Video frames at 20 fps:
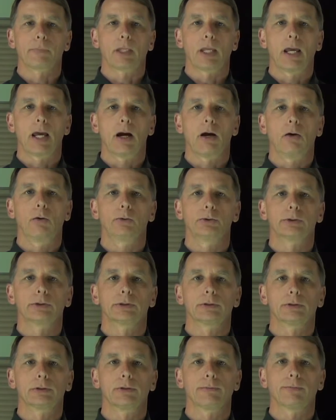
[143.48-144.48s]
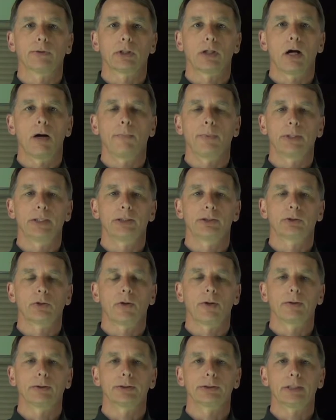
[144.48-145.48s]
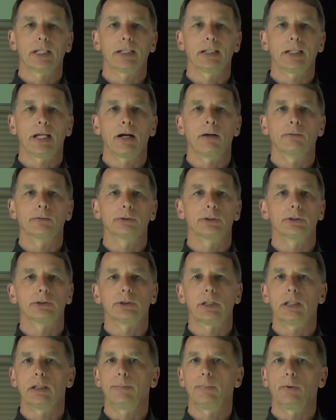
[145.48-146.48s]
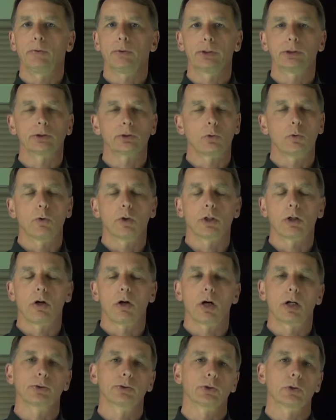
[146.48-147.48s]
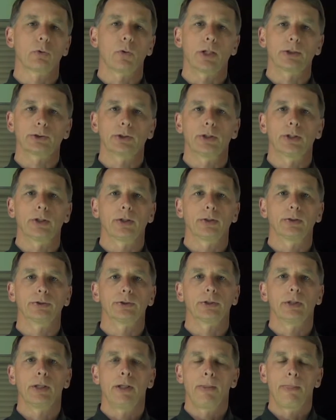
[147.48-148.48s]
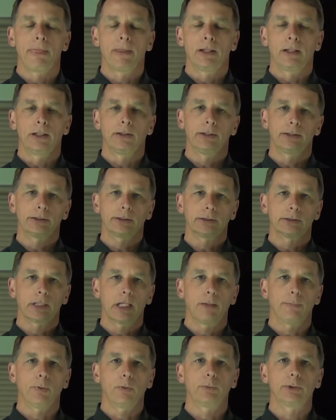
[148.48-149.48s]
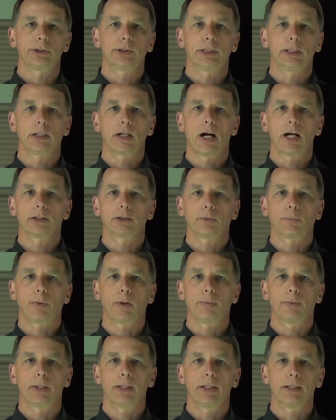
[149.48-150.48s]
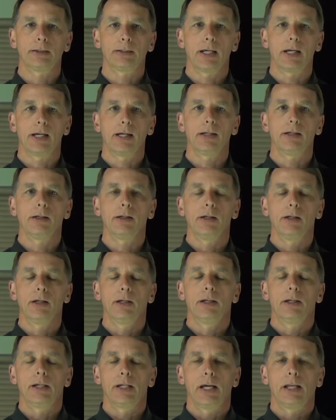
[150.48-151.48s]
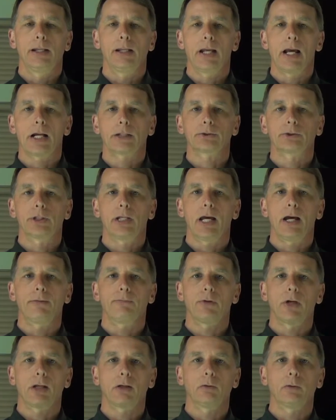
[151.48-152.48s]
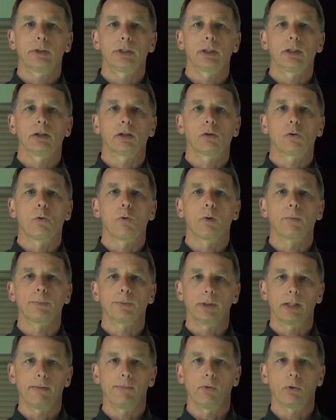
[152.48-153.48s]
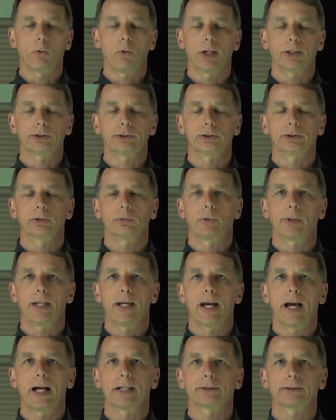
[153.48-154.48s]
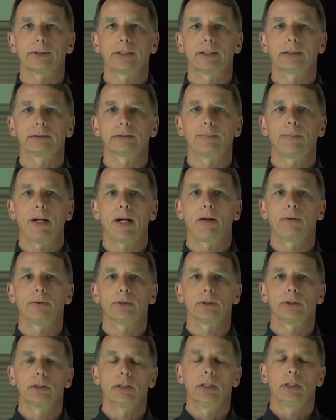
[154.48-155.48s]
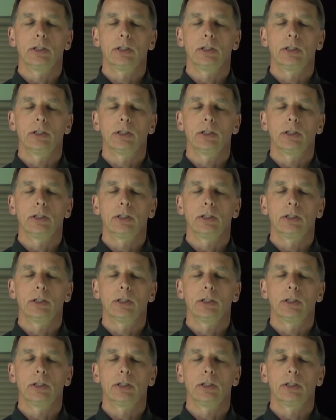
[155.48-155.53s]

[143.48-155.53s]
how different companies are sending out sustainability scorecards or questionnaires. In this example, we see Kaiser Permanente, and they actually have not only corporate level questions where they ask things about